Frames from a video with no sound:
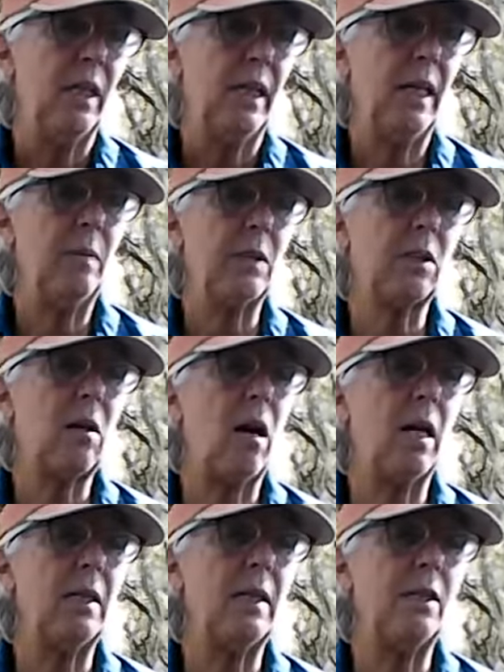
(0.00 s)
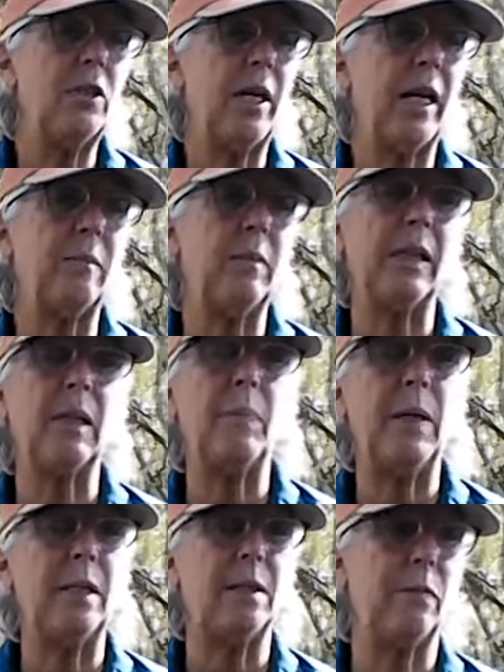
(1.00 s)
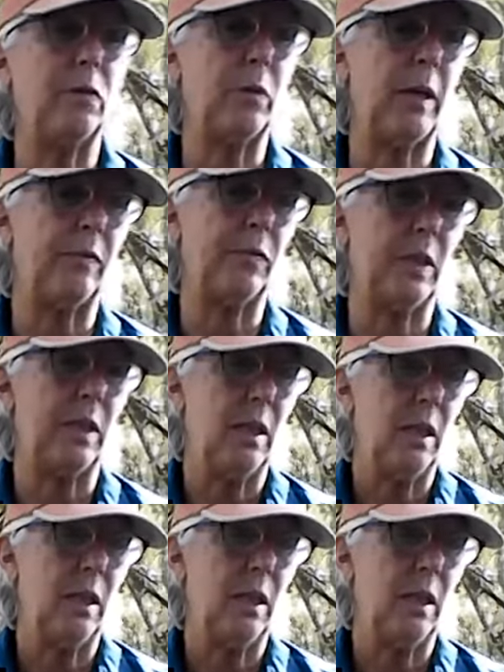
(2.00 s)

He was caught in the jam like a piece of drift.